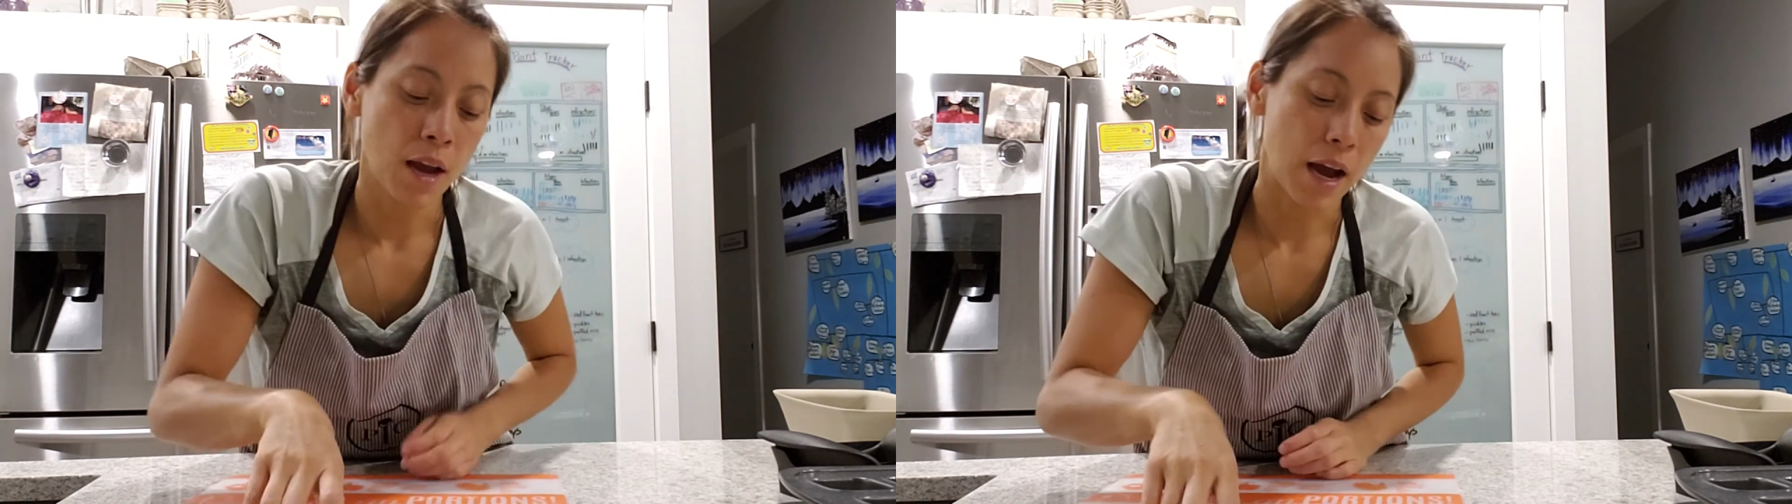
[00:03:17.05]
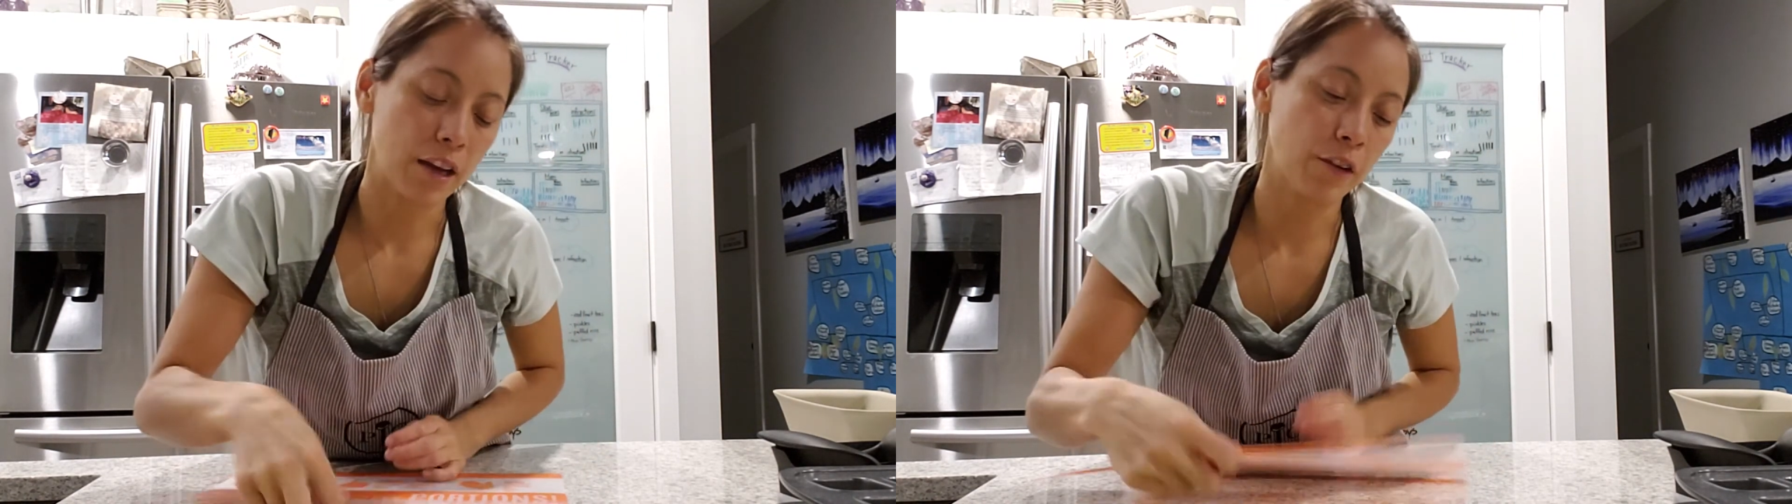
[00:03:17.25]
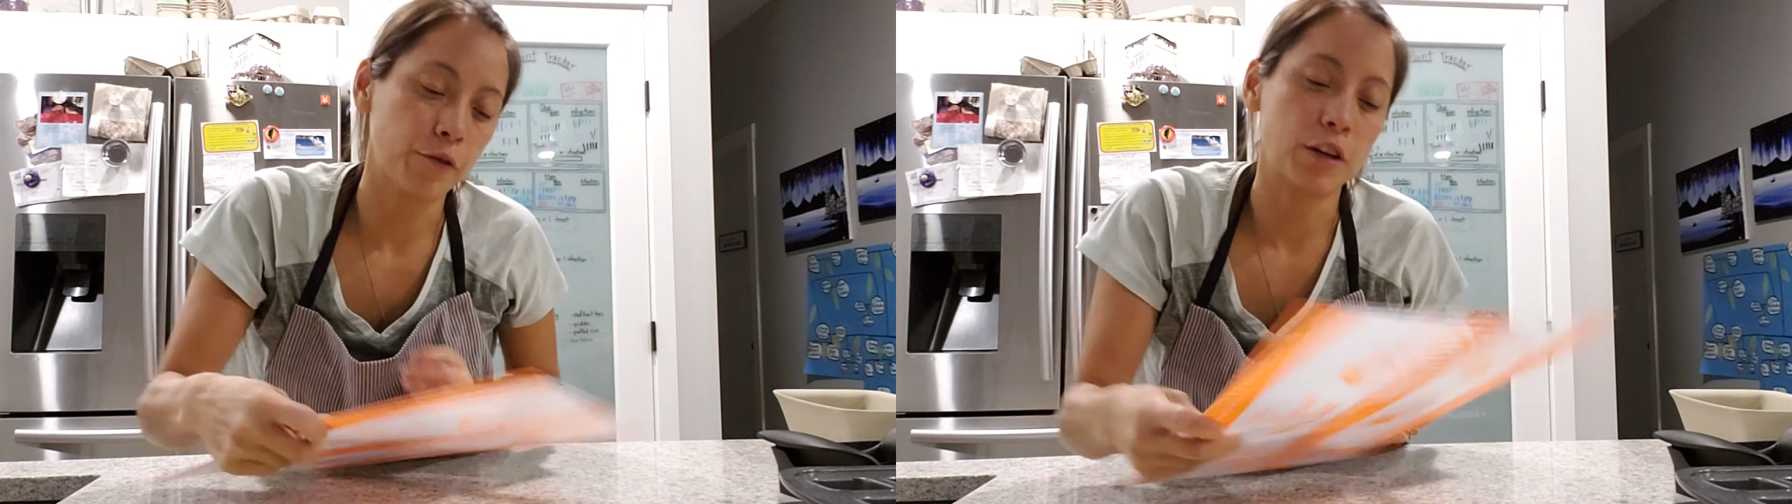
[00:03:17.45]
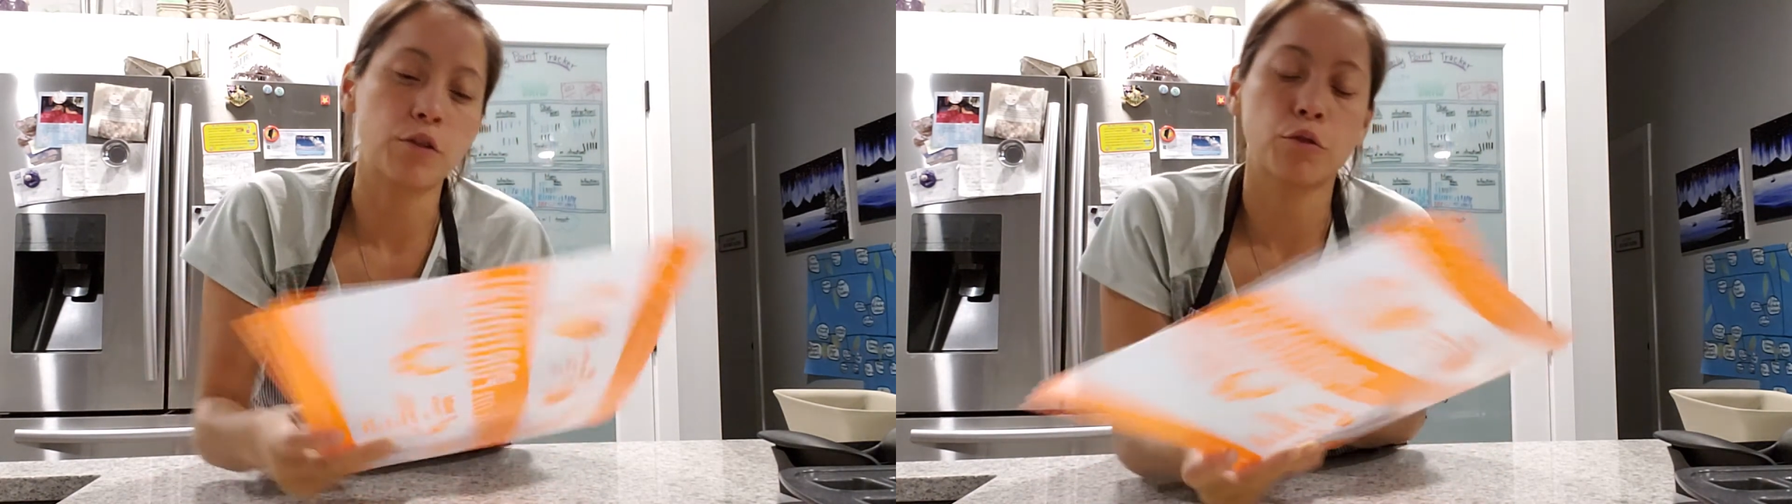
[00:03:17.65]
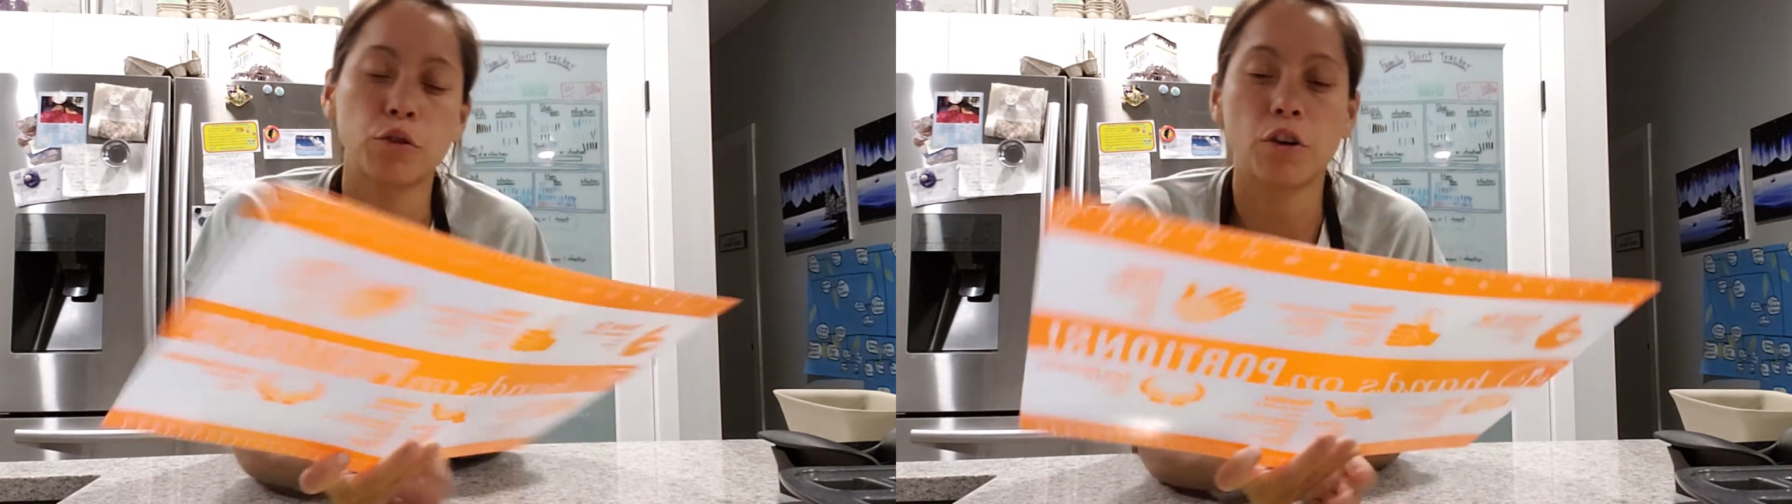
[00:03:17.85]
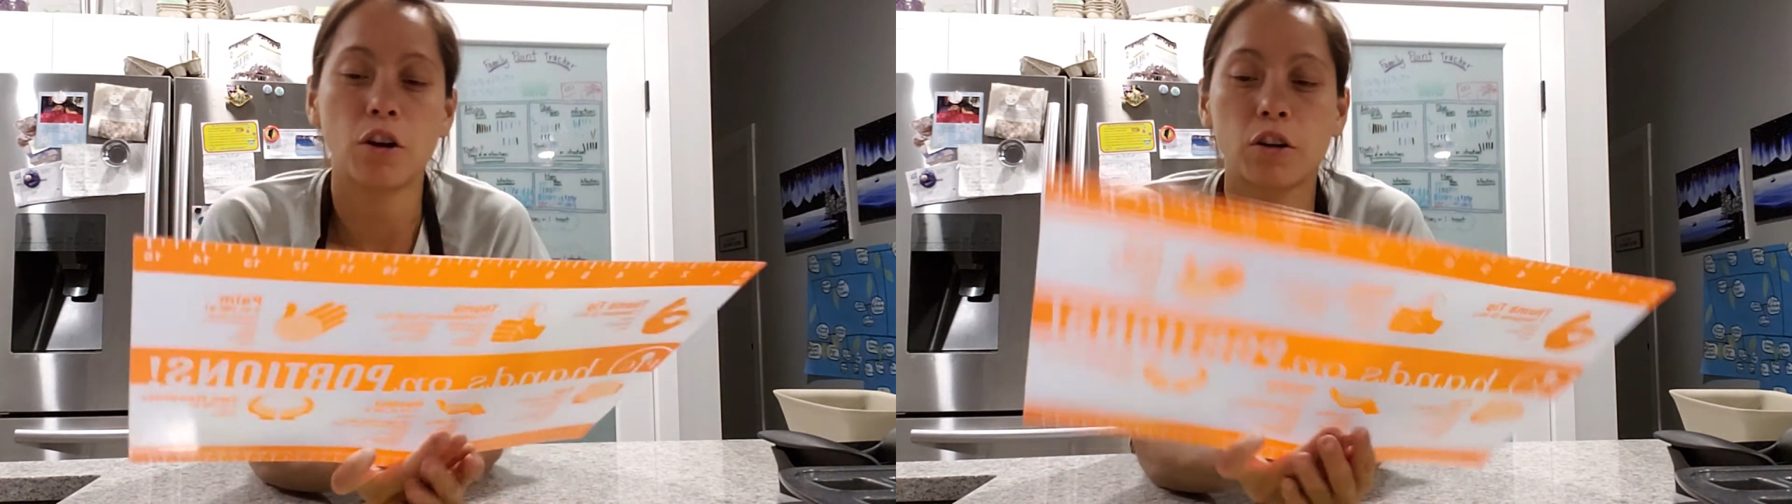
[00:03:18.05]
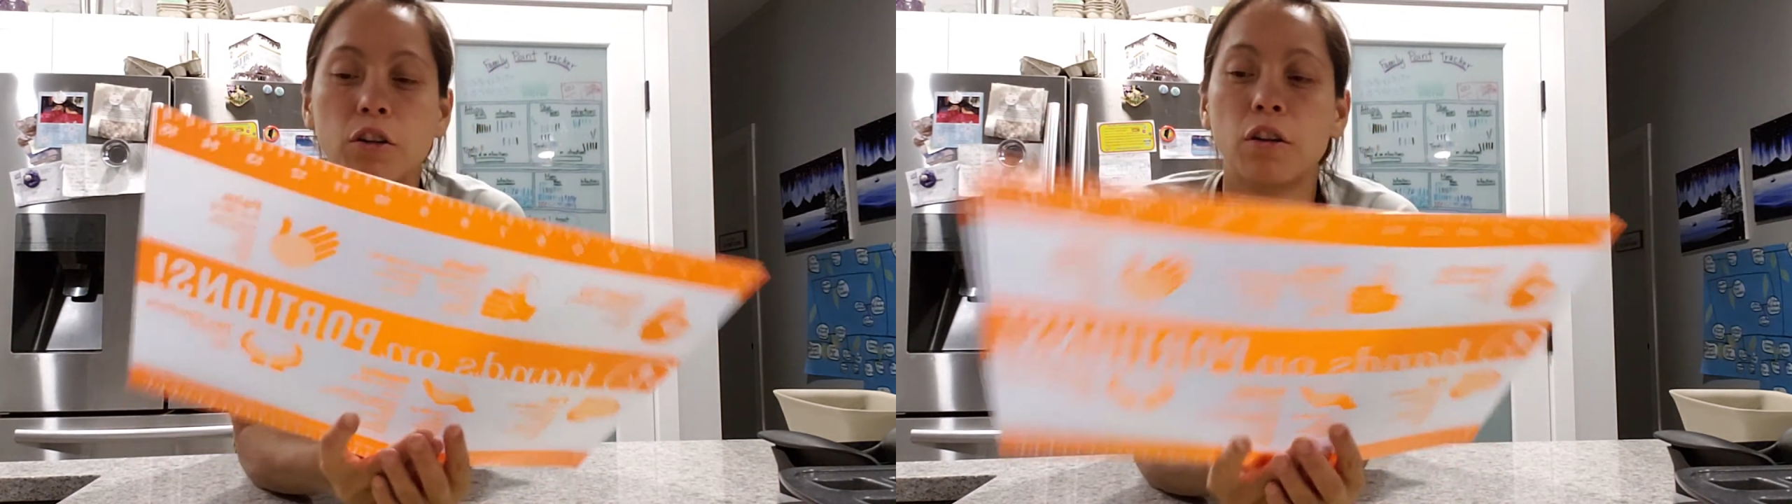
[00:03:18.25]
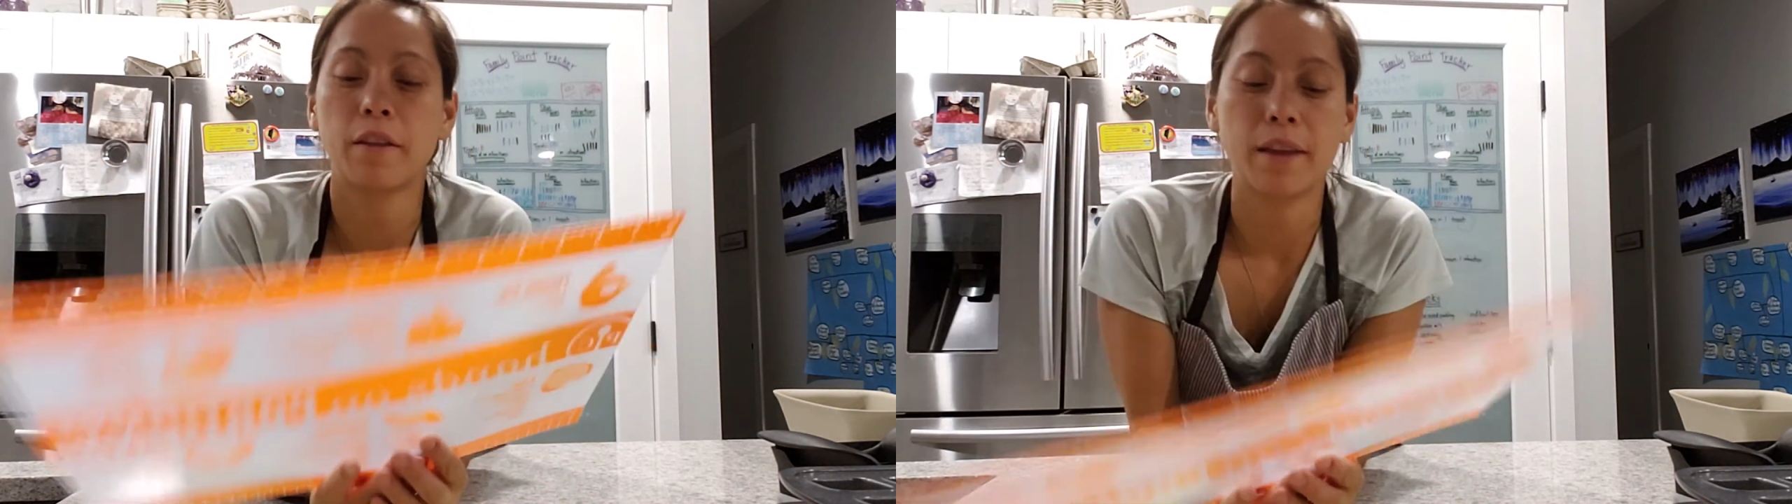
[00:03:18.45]
I had a friend who wrote an
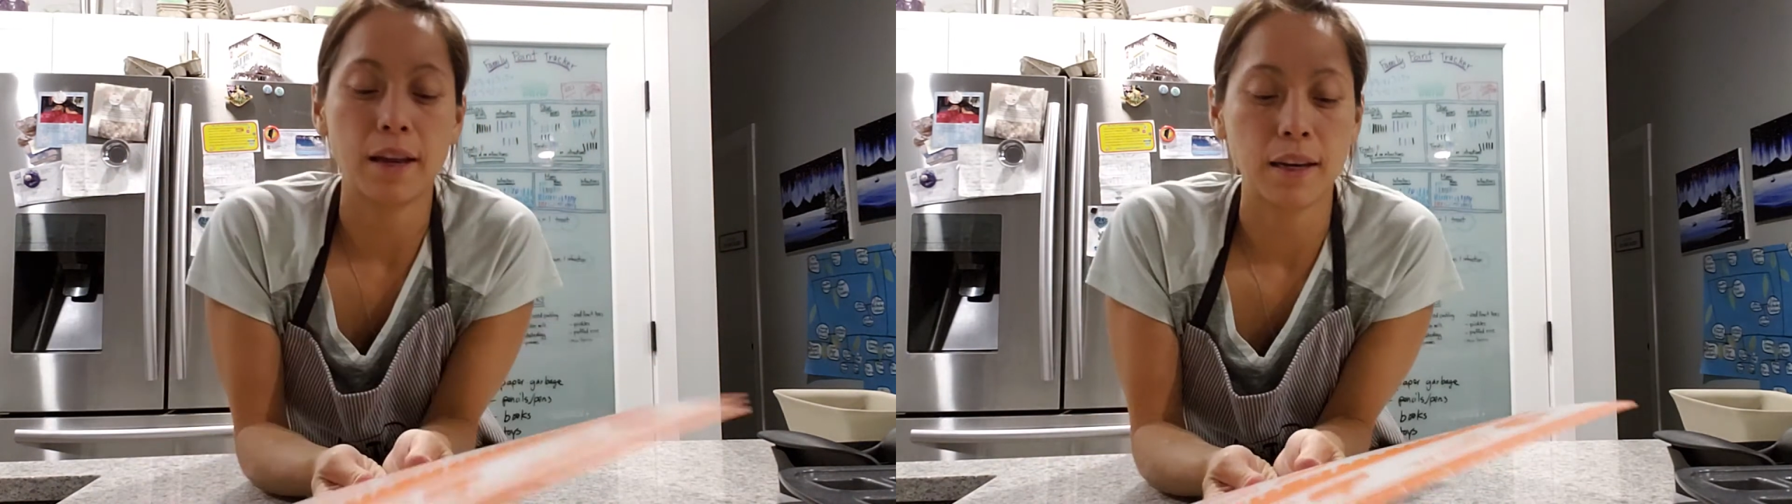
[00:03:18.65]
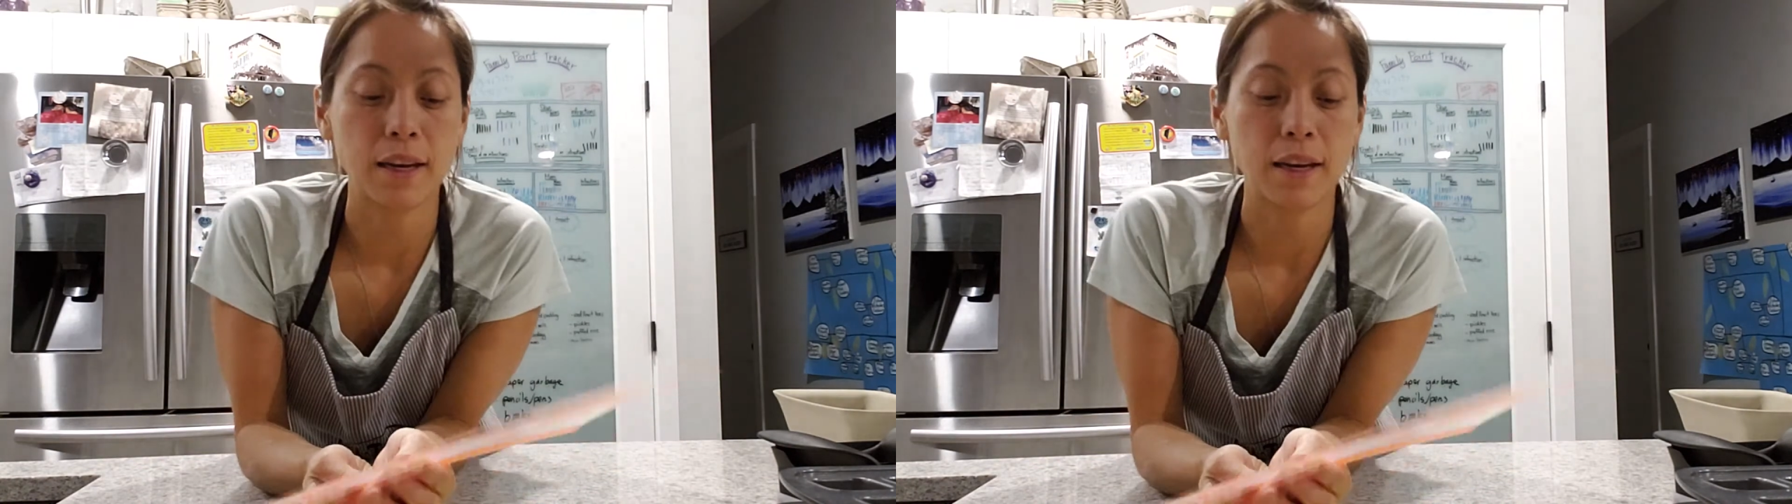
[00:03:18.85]
article on that,